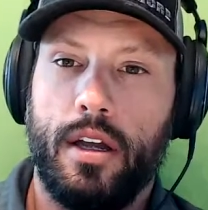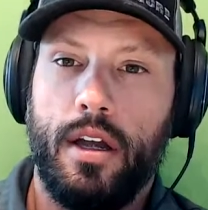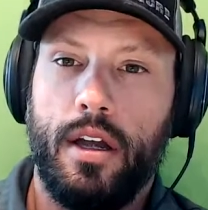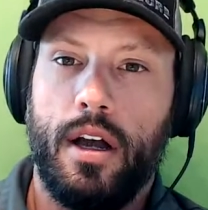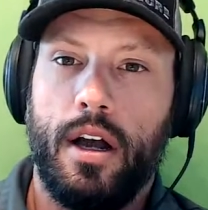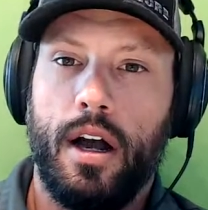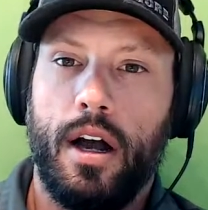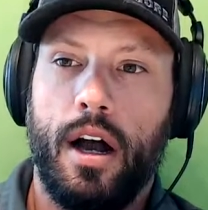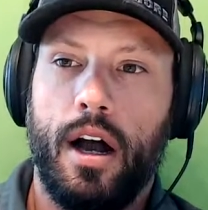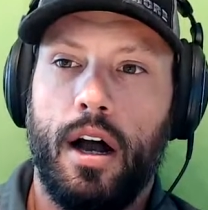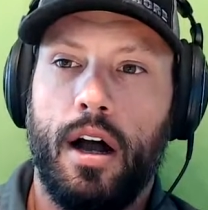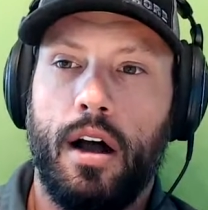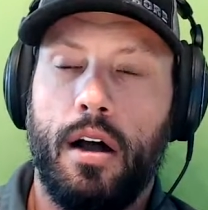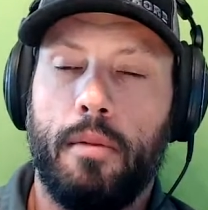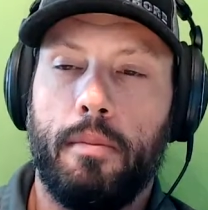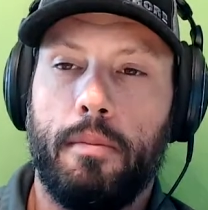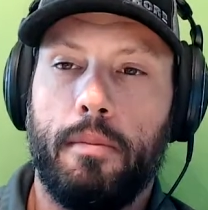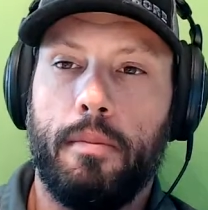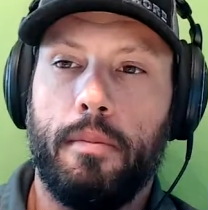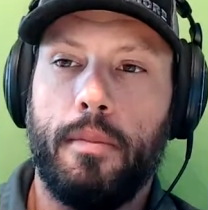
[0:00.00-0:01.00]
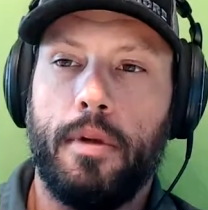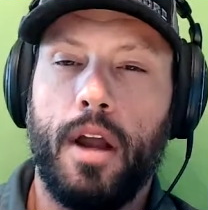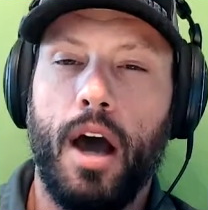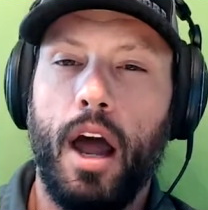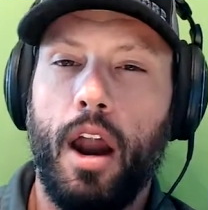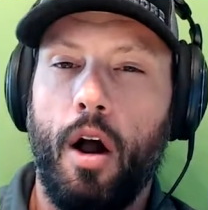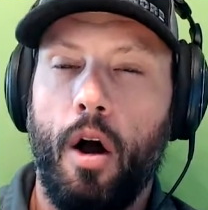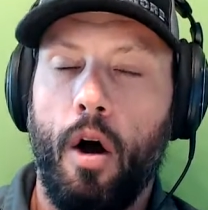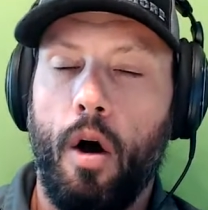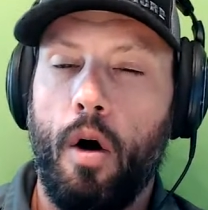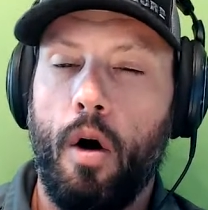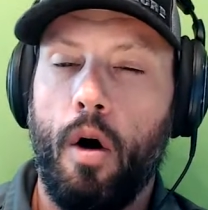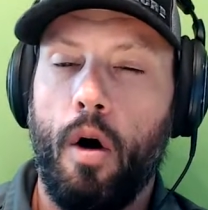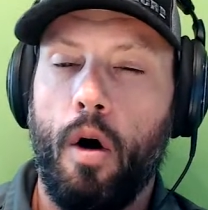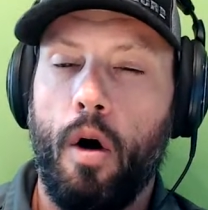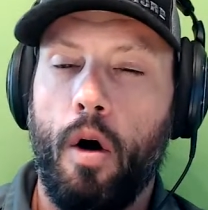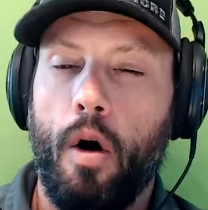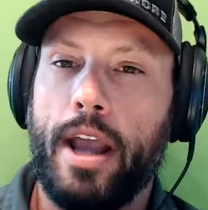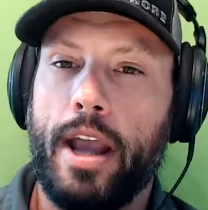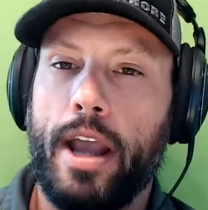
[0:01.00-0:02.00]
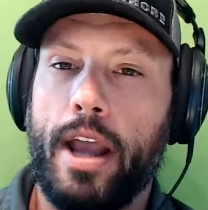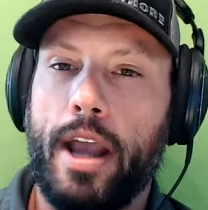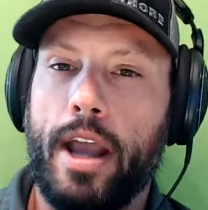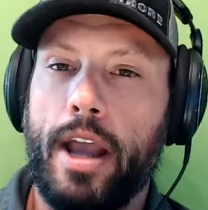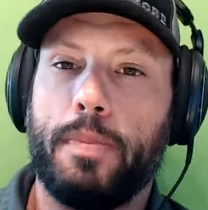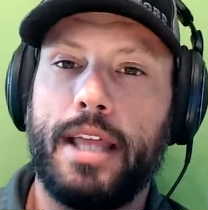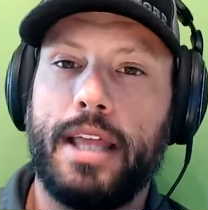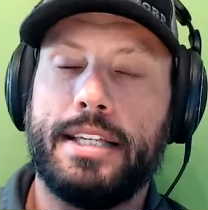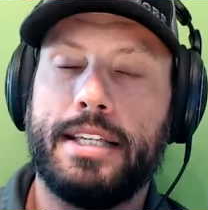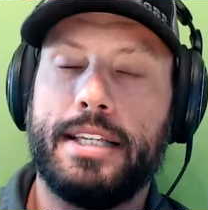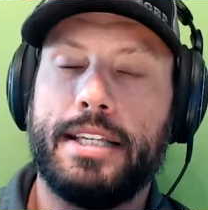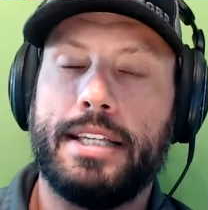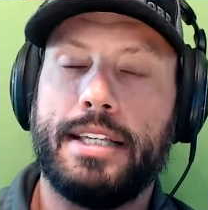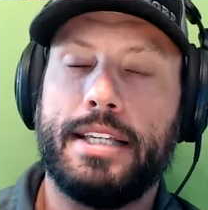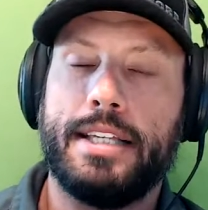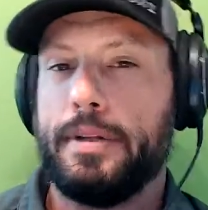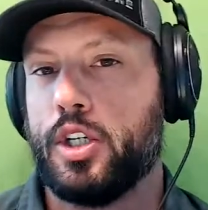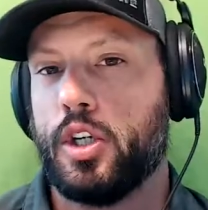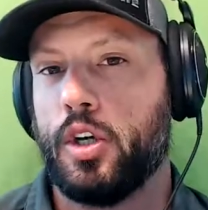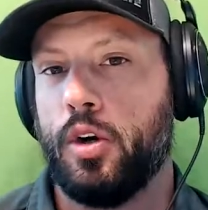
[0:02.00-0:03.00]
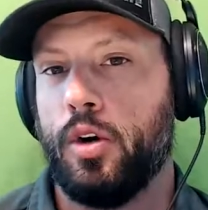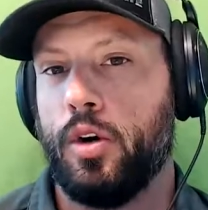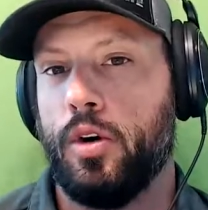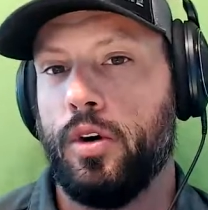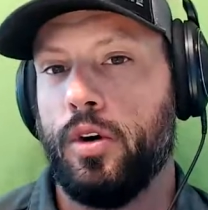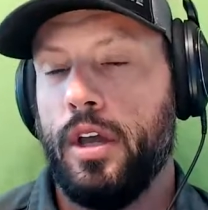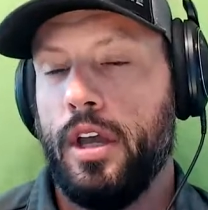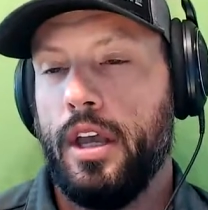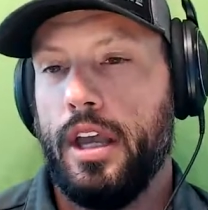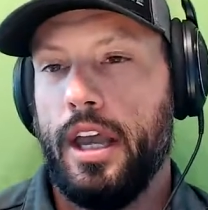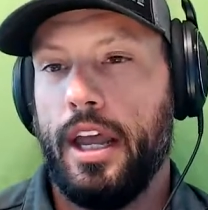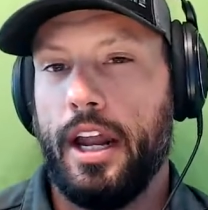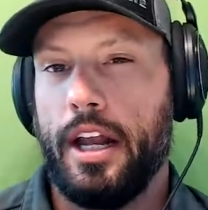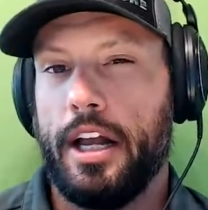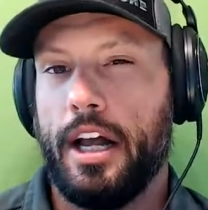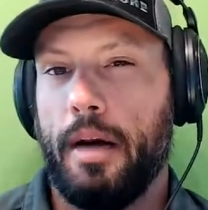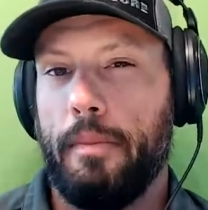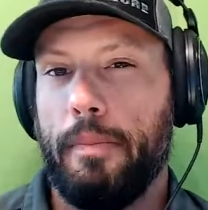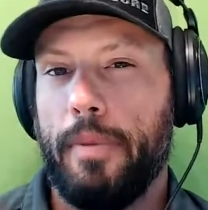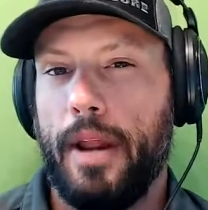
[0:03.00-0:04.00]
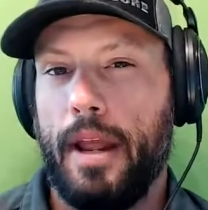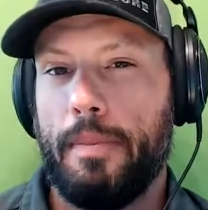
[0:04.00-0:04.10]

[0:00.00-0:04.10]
Not always, but they see potential in a company,